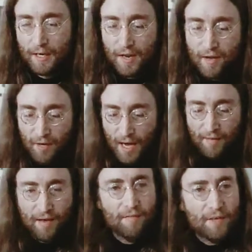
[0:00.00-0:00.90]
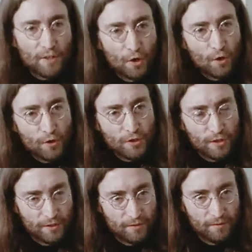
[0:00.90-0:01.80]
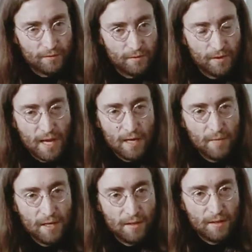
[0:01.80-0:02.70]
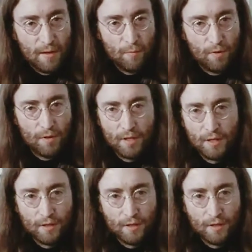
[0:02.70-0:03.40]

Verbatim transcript: never have every door shut. The enemy then will.